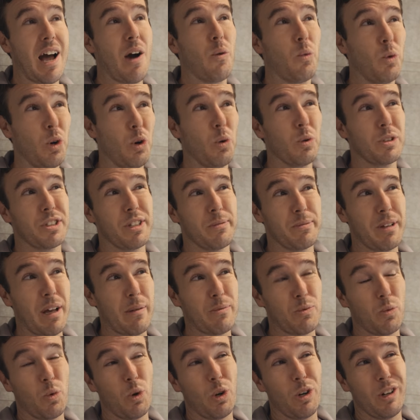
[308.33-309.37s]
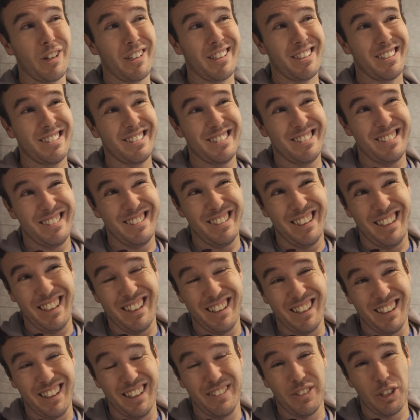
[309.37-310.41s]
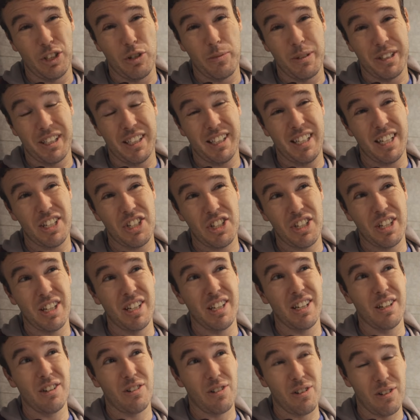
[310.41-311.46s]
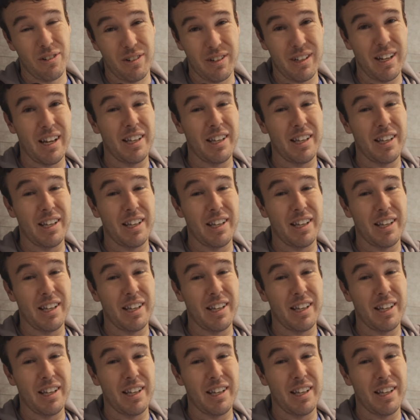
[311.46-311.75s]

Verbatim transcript: I will sometimes work in the living room at the kitchen or